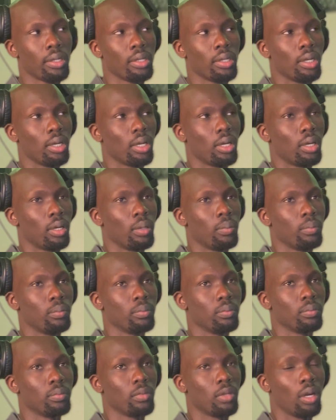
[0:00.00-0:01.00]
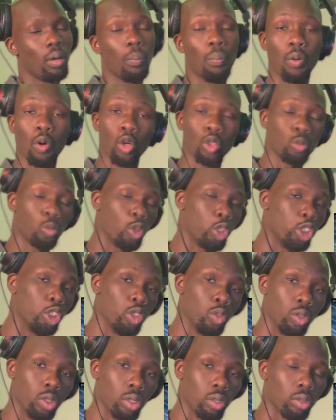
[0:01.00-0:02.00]
um a post with you,
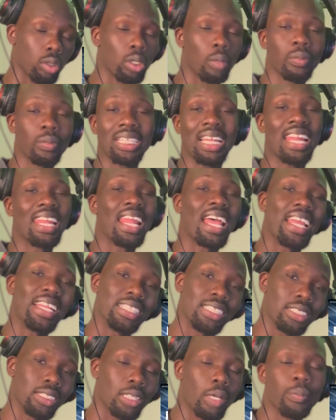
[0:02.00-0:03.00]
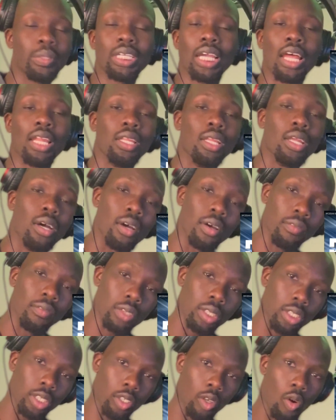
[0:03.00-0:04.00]
you know, something I liked, something I loved,
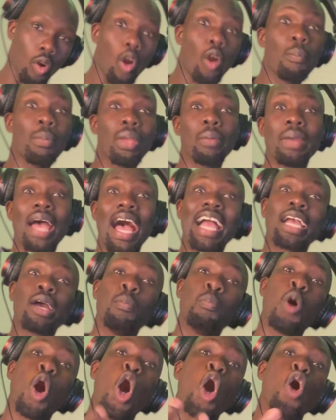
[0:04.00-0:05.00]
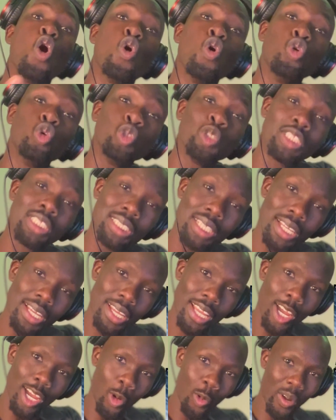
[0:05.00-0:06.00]
you know, or maybe I could pose
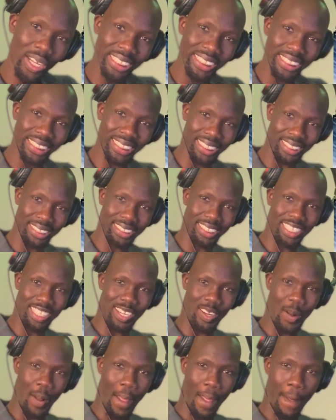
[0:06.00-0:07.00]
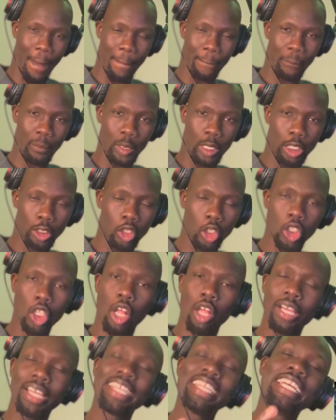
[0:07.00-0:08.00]
a question, you know, so
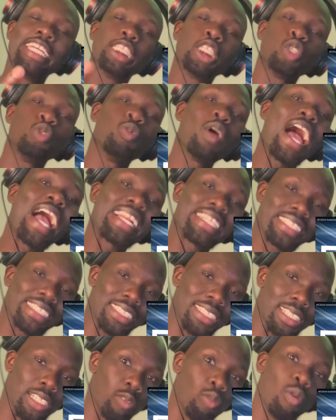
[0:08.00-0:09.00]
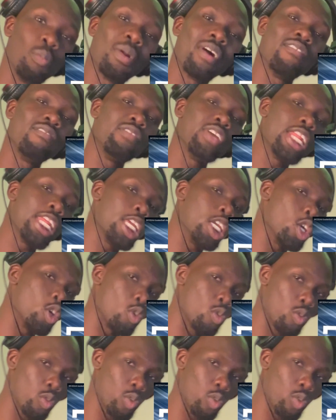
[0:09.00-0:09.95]
y'all can interact with my video.